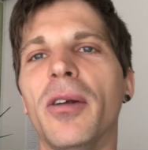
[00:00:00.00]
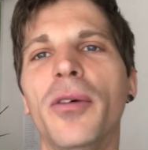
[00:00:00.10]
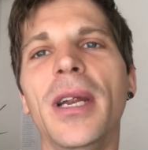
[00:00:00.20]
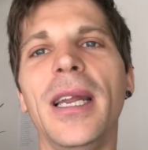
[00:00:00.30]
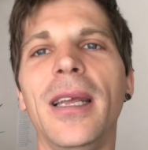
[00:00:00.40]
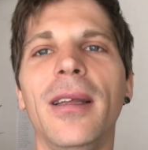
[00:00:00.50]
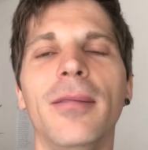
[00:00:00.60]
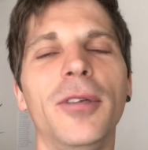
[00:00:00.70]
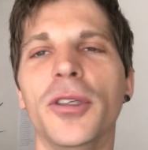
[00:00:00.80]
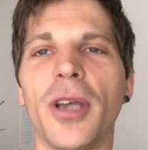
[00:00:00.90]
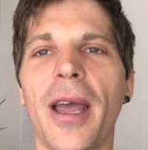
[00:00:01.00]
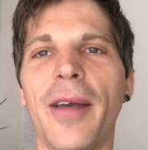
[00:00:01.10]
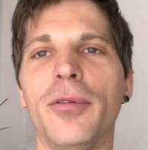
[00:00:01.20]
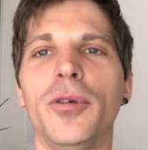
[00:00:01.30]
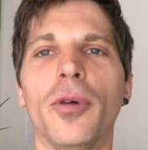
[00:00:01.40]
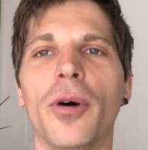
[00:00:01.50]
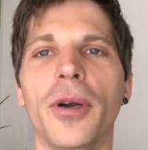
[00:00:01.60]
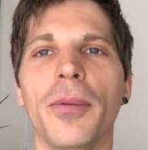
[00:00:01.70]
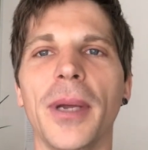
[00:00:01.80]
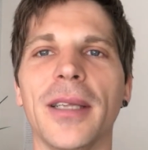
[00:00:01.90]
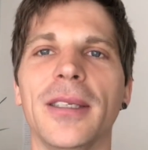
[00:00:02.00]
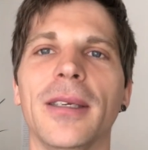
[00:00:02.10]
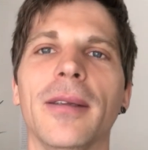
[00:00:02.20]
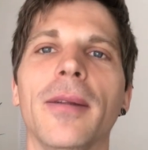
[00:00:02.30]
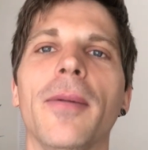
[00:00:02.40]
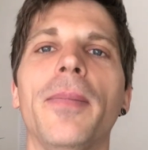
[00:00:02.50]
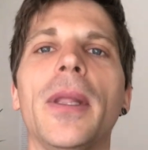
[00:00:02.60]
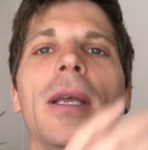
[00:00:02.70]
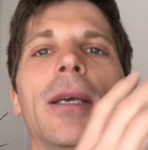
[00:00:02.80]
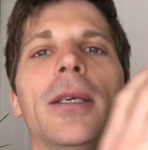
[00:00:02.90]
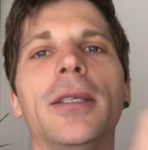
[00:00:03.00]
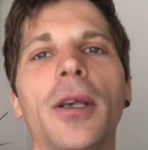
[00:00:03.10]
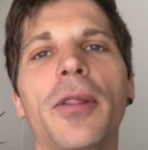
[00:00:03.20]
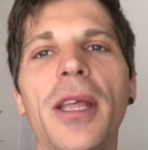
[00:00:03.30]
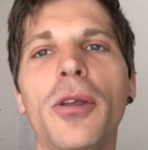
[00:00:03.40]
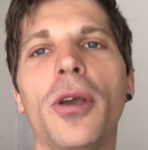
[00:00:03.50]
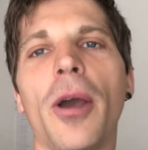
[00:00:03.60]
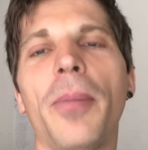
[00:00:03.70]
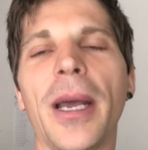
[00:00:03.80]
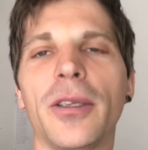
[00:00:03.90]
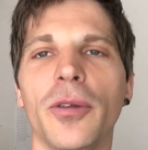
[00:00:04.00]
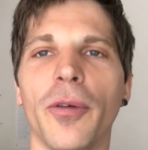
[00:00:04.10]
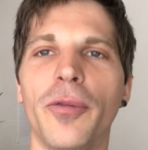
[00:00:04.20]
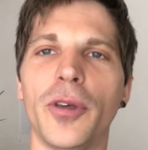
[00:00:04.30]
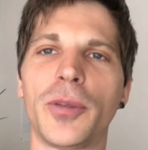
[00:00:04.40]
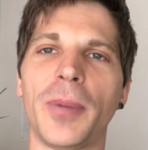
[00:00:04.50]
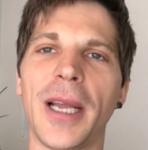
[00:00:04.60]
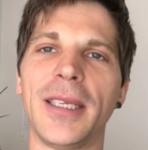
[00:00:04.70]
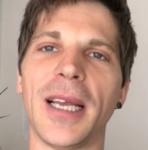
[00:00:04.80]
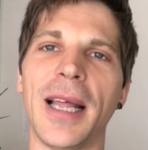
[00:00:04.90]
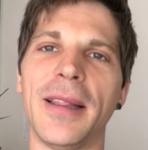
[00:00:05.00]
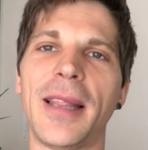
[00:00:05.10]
really you don't have to worry about it. So then you go back to the first page, and